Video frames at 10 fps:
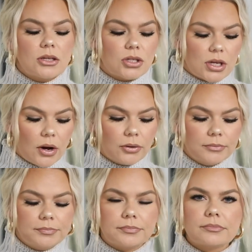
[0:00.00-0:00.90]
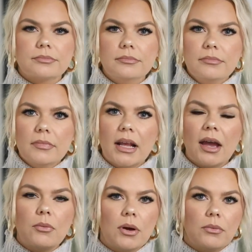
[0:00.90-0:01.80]
So I
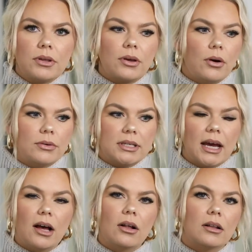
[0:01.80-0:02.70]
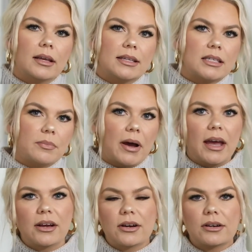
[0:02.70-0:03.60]
went with
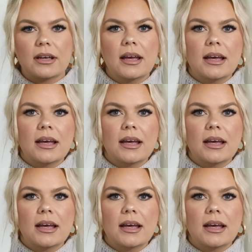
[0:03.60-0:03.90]
hotel-inspired